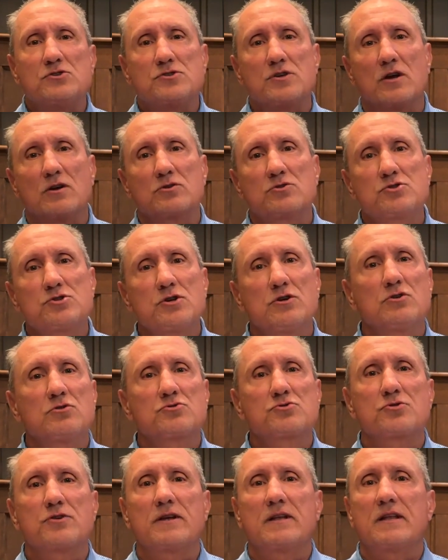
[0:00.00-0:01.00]
young
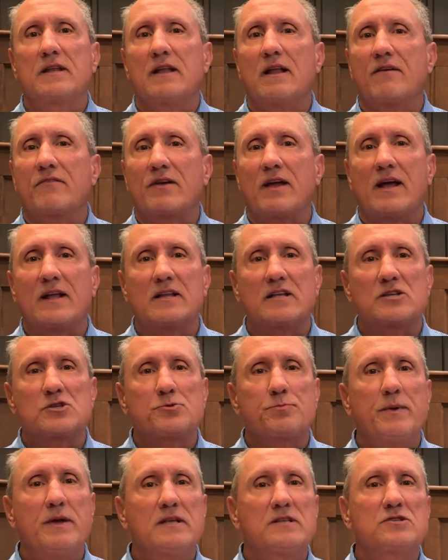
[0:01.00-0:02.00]
children and I've got
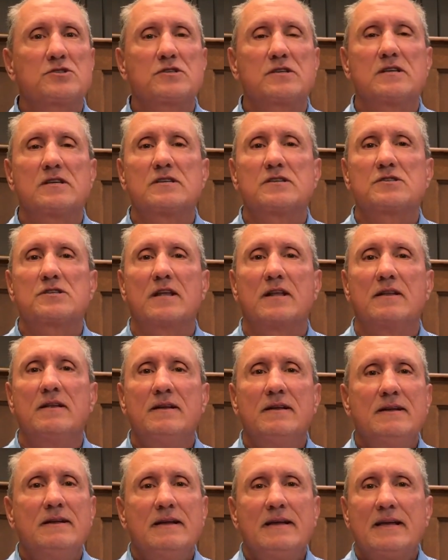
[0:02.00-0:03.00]
expenses, and,
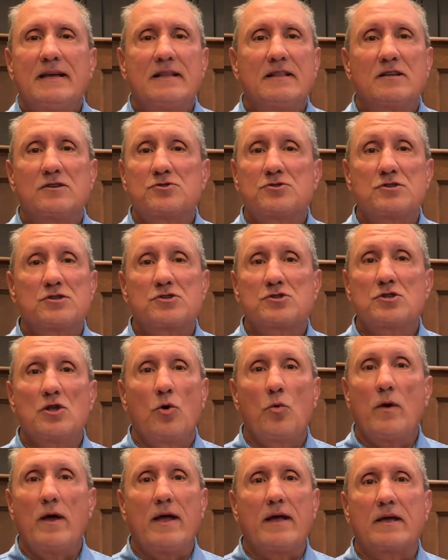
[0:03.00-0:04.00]
and there's just no
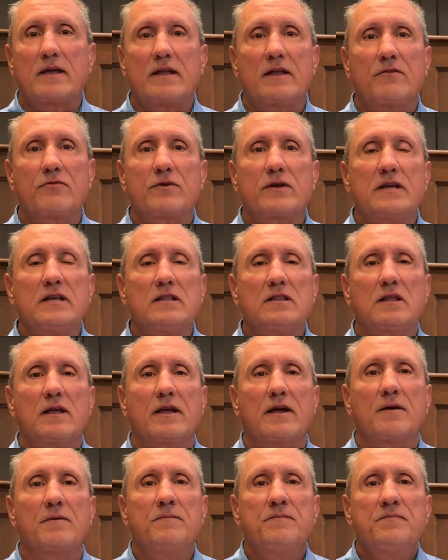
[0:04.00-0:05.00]
way I could ever get
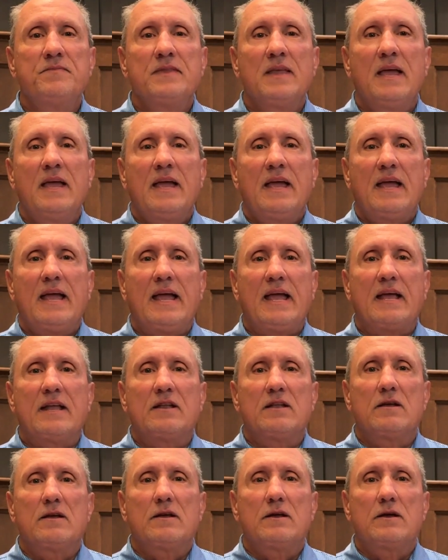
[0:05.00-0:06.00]
there.
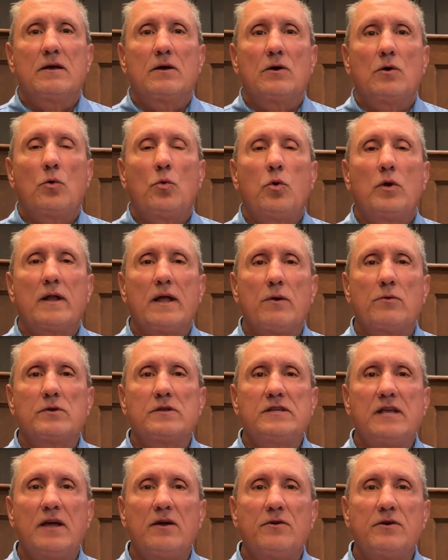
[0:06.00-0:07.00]
And what I would
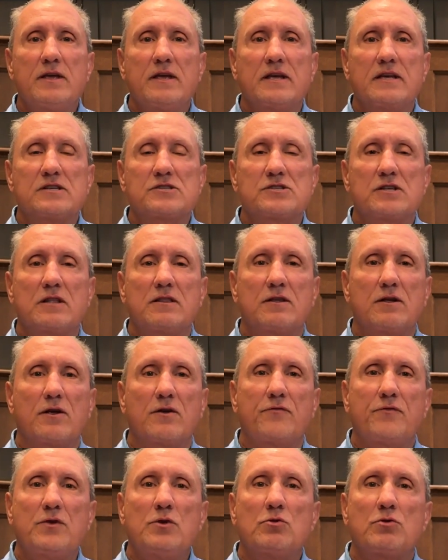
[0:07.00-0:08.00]
tell you is that there are
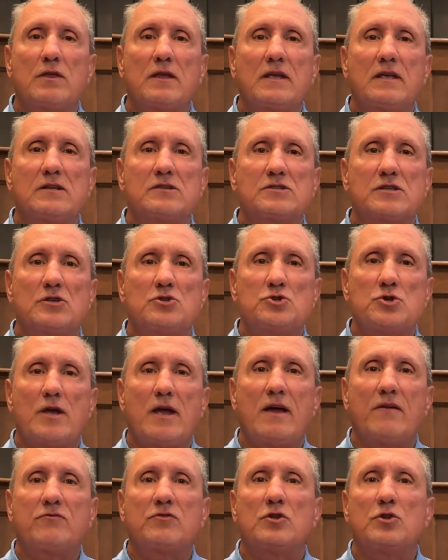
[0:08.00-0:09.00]
a few things that you
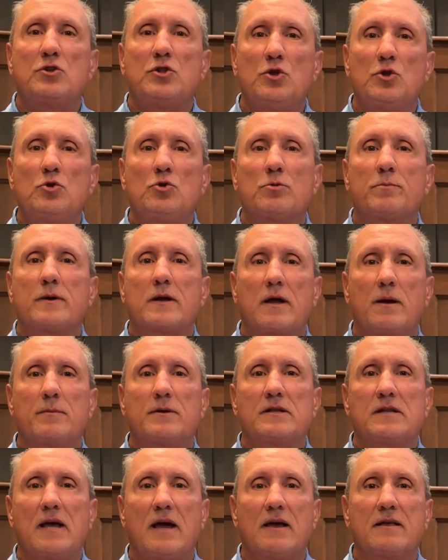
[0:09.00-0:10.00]
have to do to become
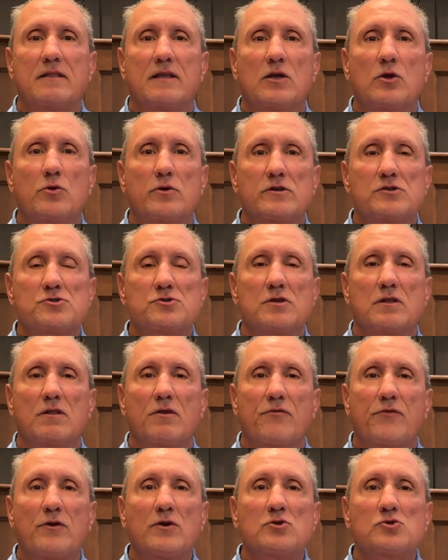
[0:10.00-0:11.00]
a tithing Christian. The
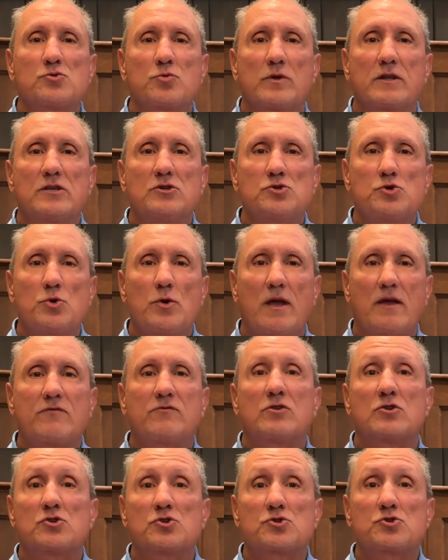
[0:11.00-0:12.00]
first one is you have
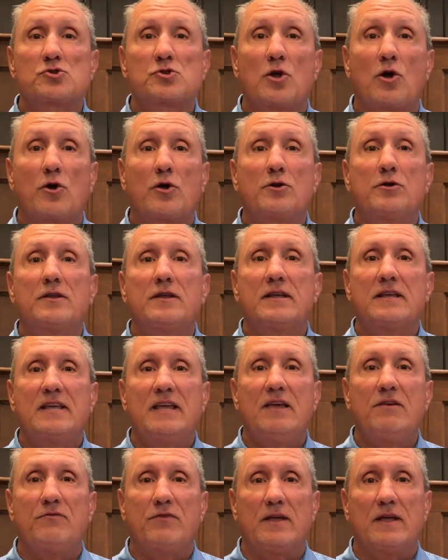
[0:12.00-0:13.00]
to start
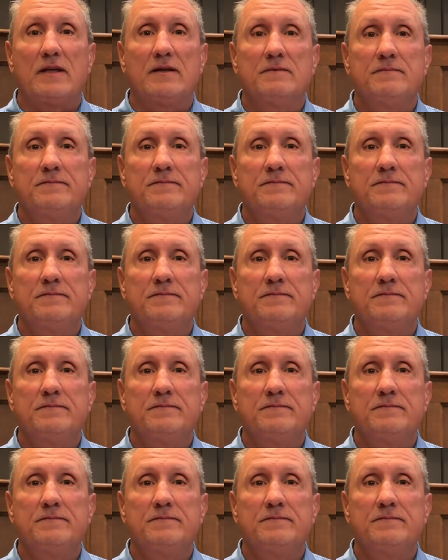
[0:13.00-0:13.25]
giving